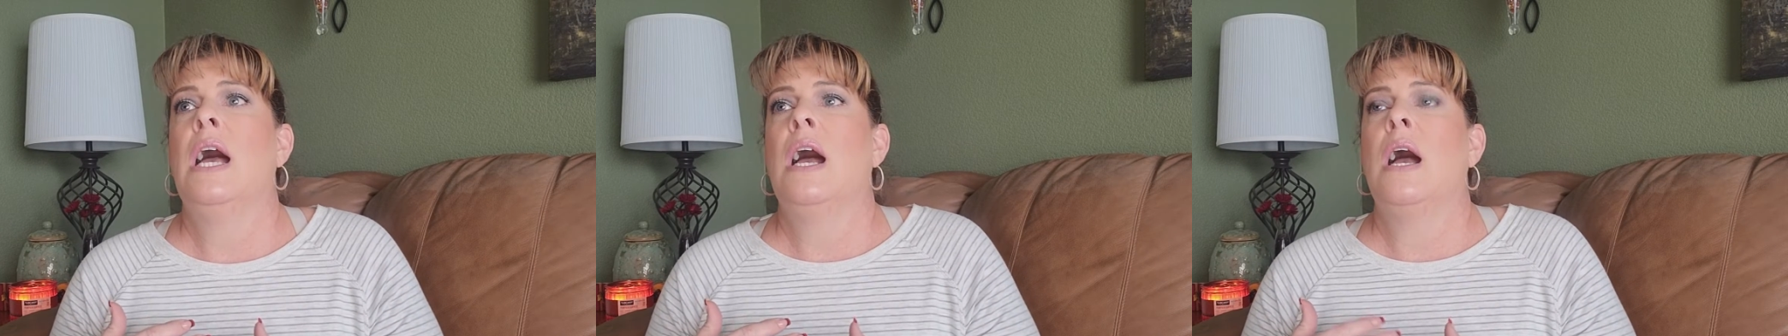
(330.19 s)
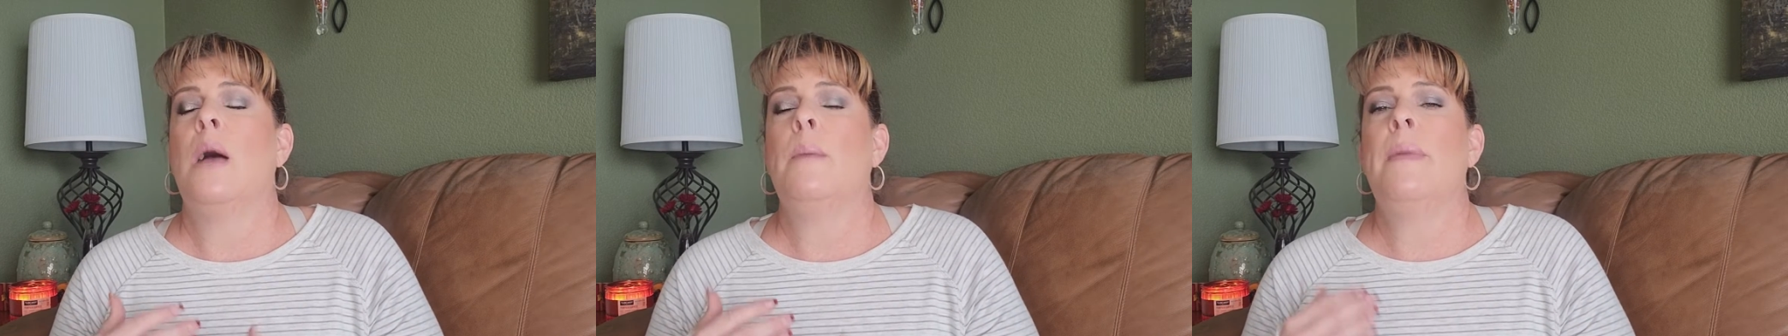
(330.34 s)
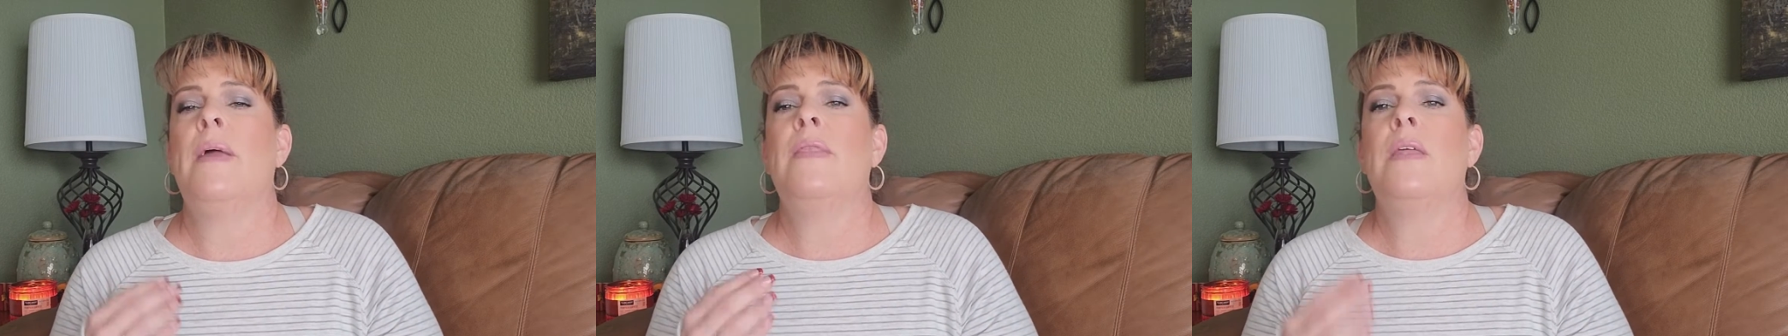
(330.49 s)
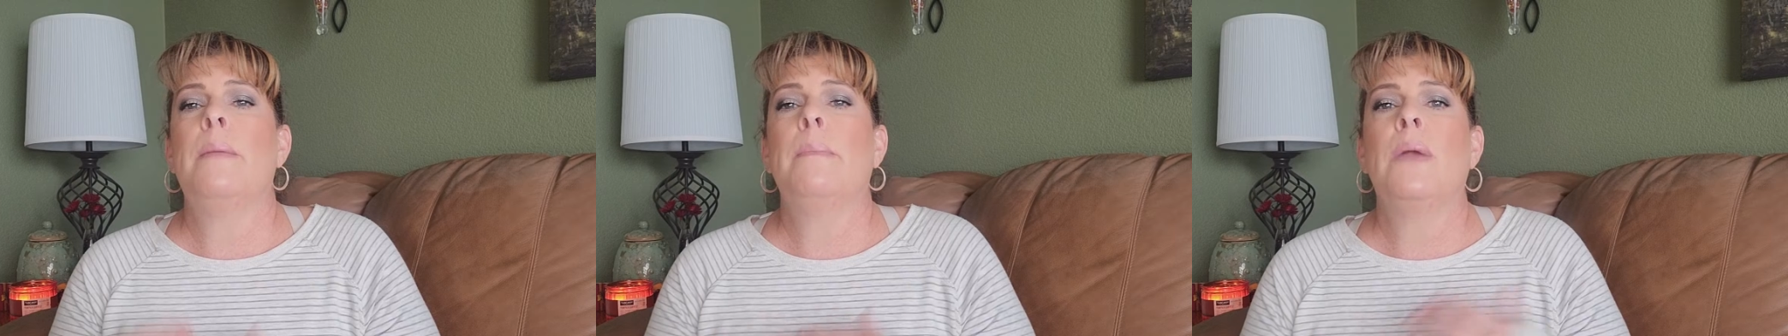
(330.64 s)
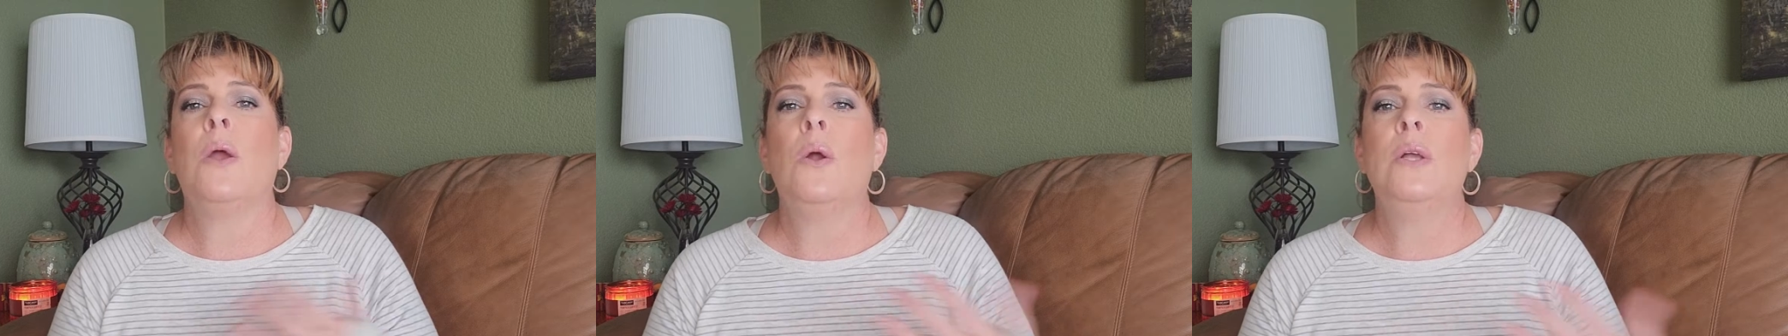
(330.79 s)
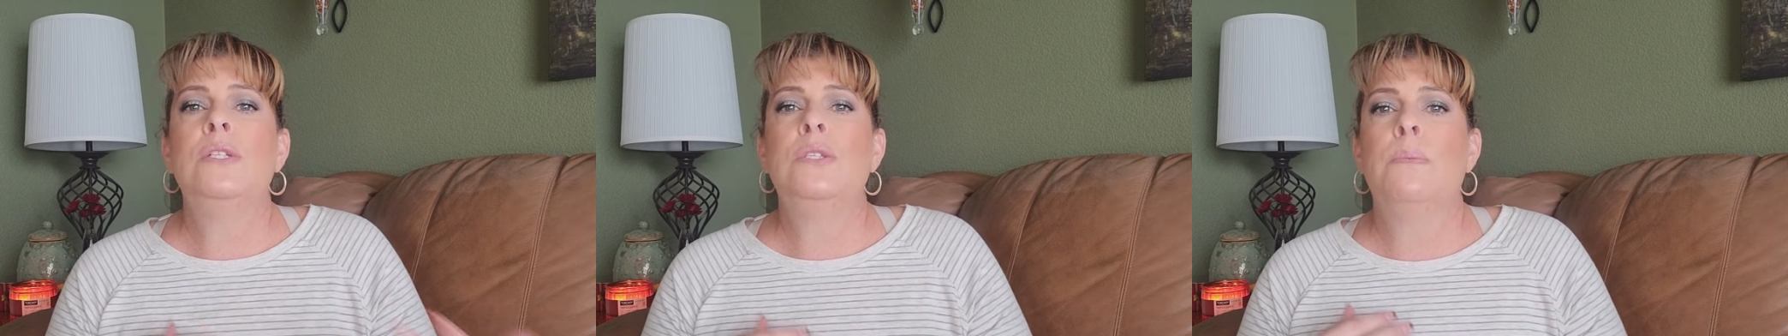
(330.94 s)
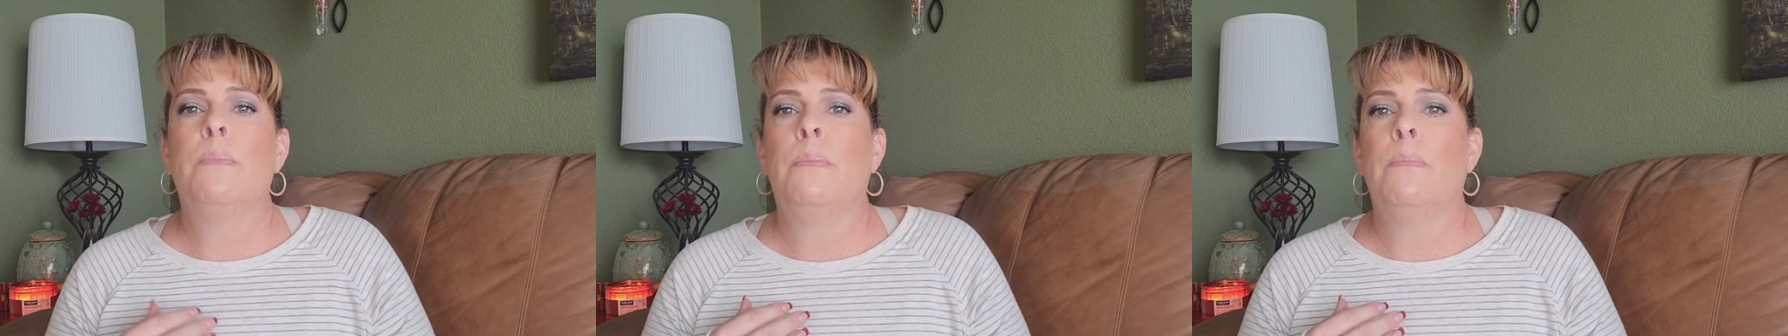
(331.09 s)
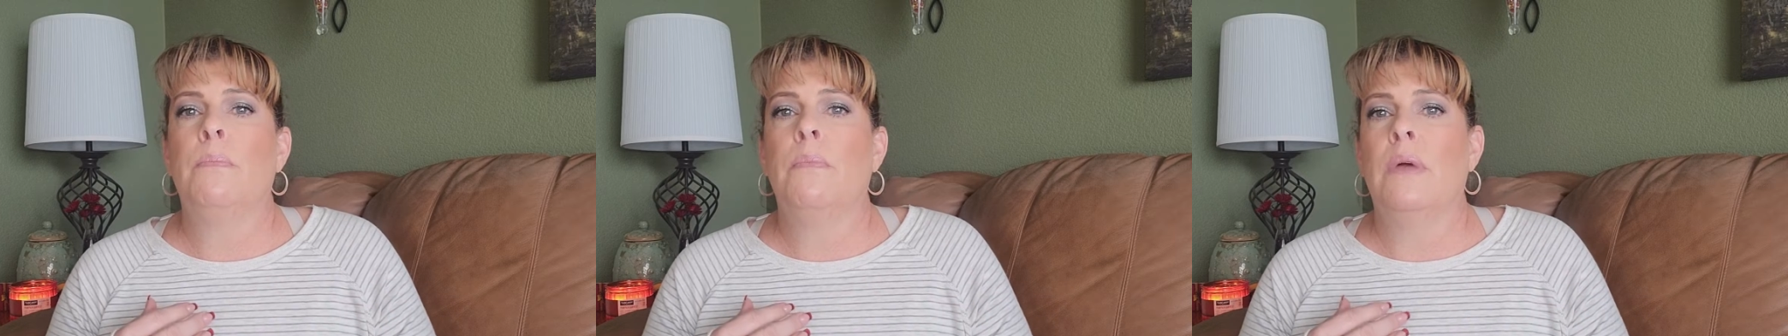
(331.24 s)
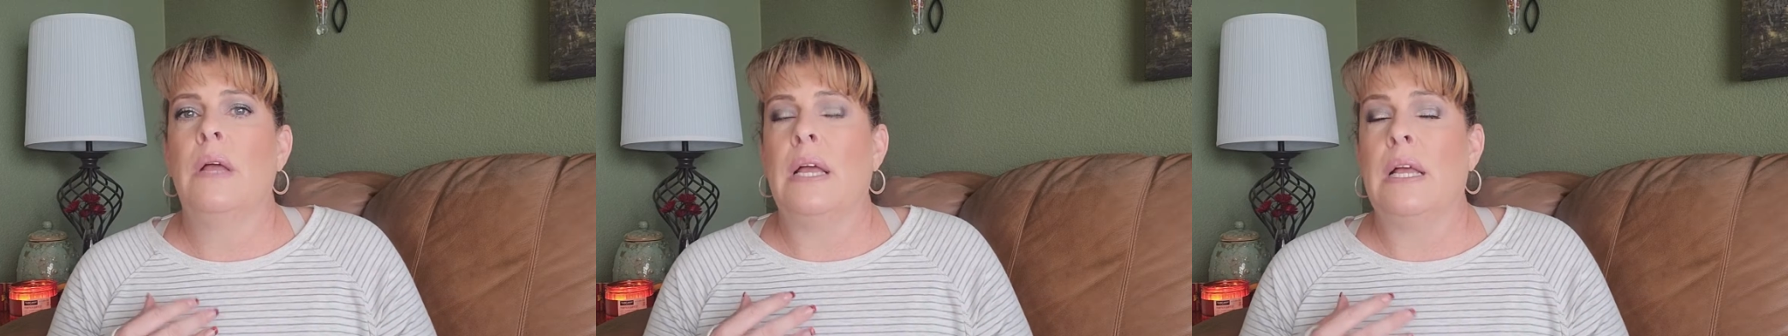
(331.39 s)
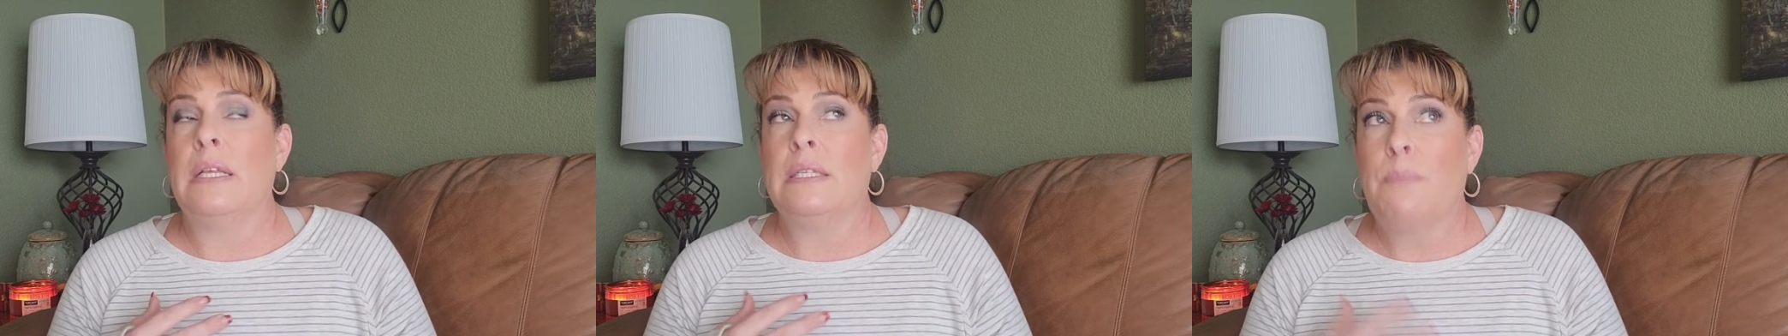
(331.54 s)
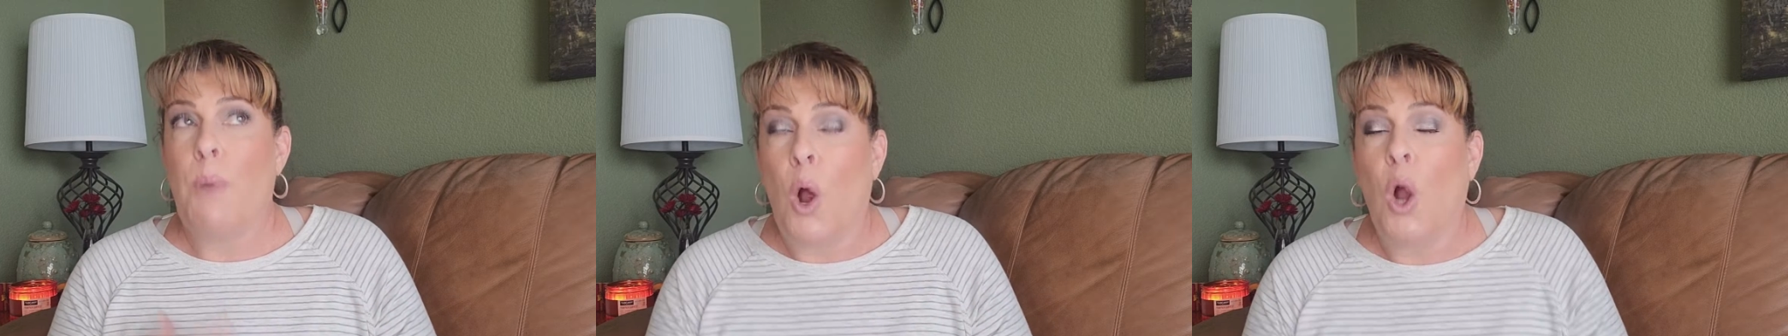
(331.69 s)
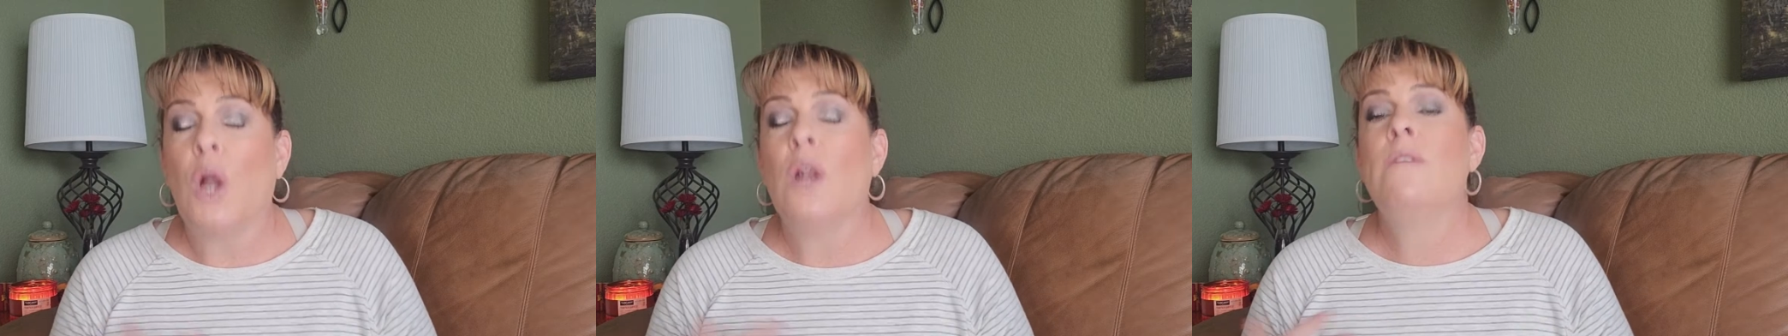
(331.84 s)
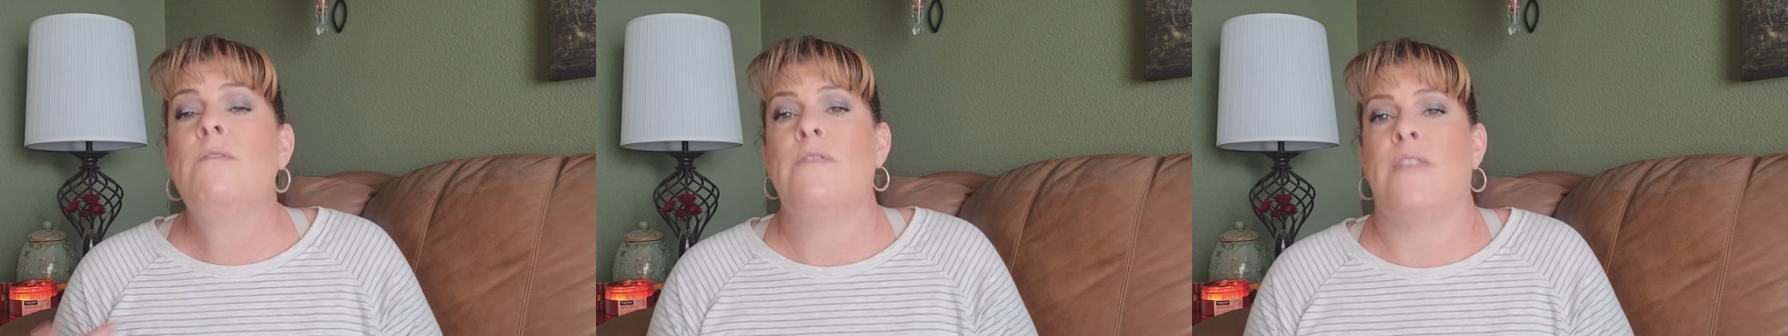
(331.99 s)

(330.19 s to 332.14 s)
And then I'm going to, as part of